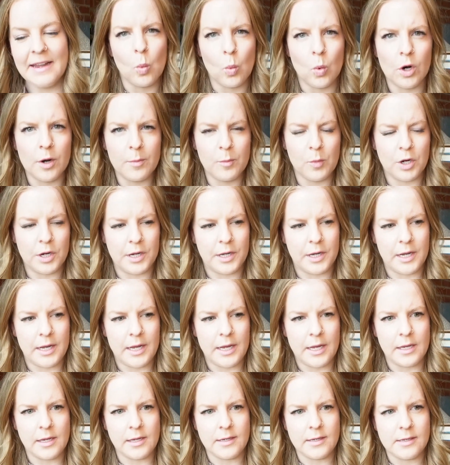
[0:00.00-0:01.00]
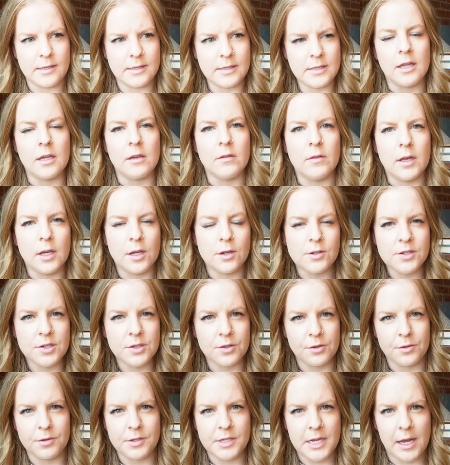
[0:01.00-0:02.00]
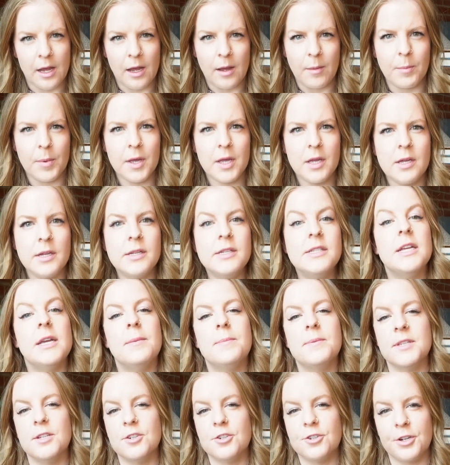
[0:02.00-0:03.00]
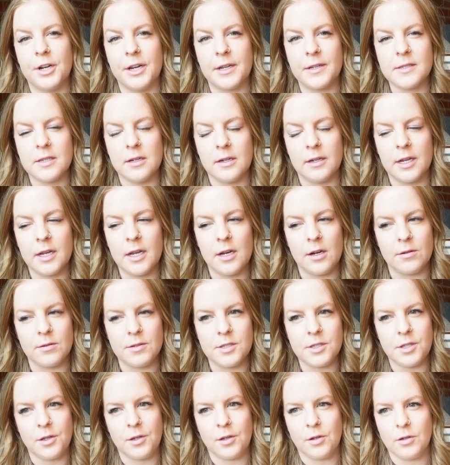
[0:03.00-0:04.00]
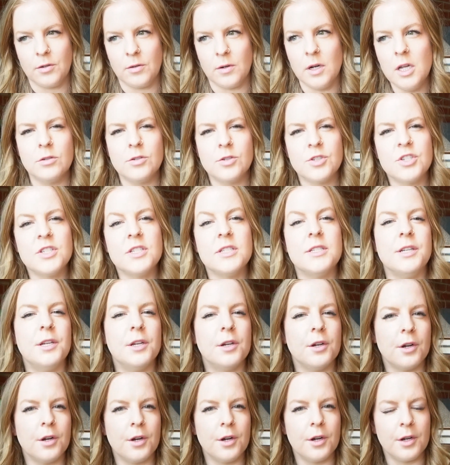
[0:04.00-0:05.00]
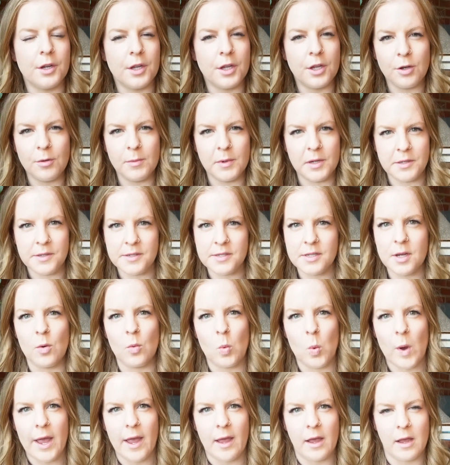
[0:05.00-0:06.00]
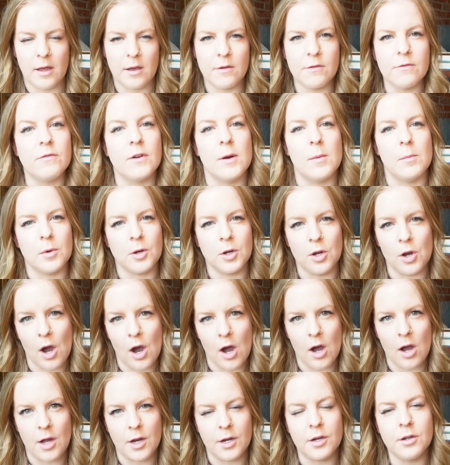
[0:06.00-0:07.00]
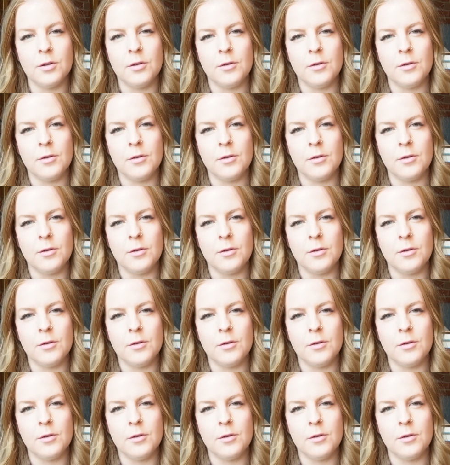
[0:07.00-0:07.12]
Wormwood is giving Screwtape tips and tricks on how to steer humans away from God,